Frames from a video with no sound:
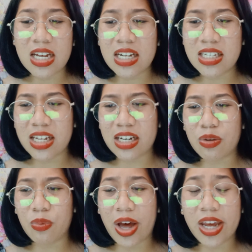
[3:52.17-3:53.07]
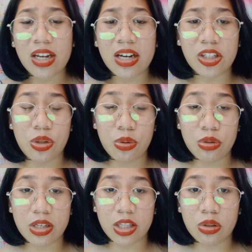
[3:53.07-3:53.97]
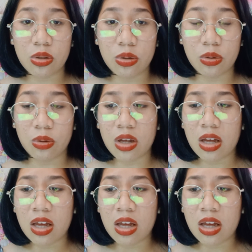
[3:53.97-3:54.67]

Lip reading: Instead, why not use it to